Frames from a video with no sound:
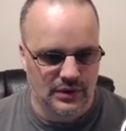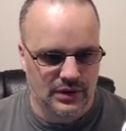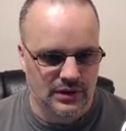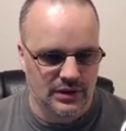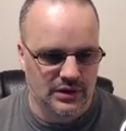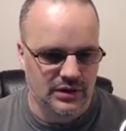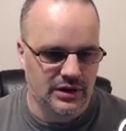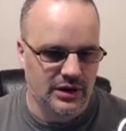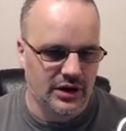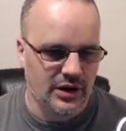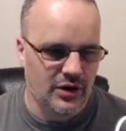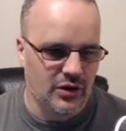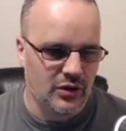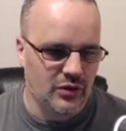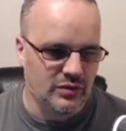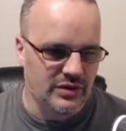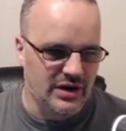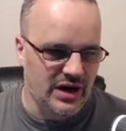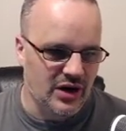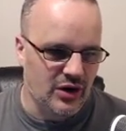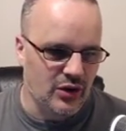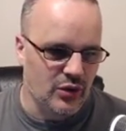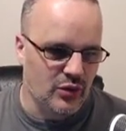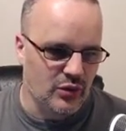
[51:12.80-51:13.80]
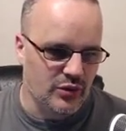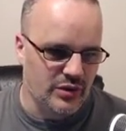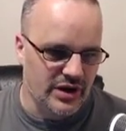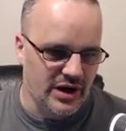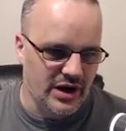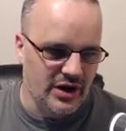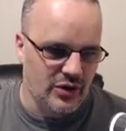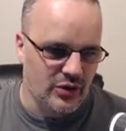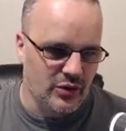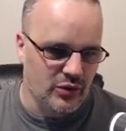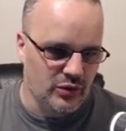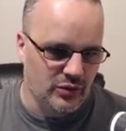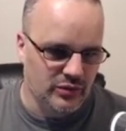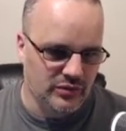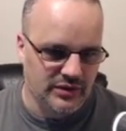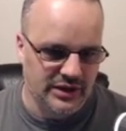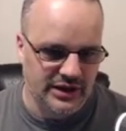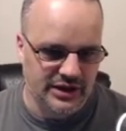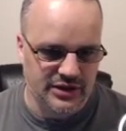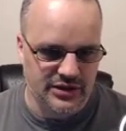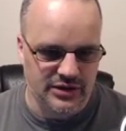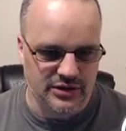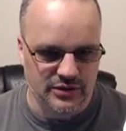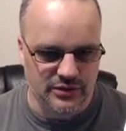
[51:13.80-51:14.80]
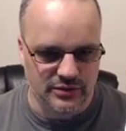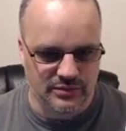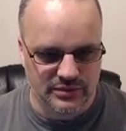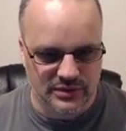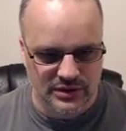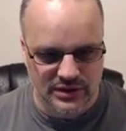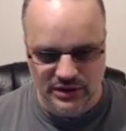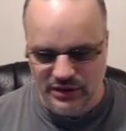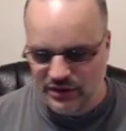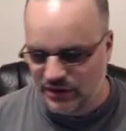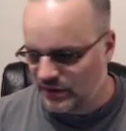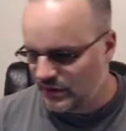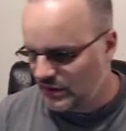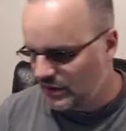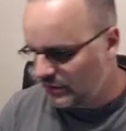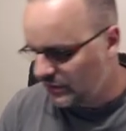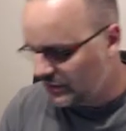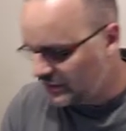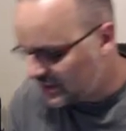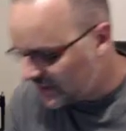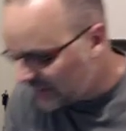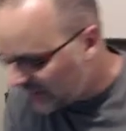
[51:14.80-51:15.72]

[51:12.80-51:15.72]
No, no, no. Thank you. Was it